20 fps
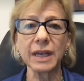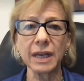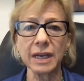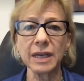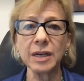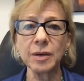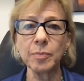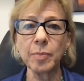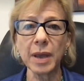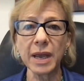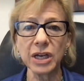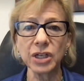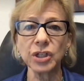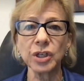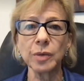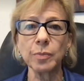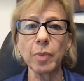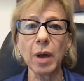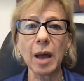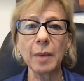
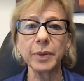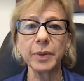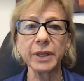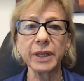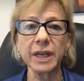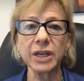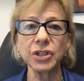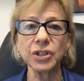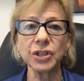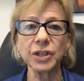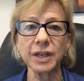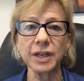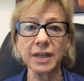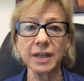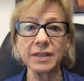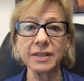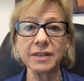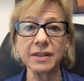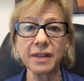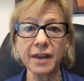inpatient population
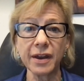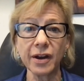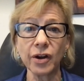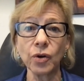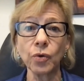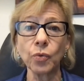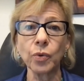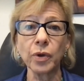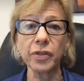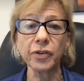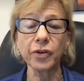is there with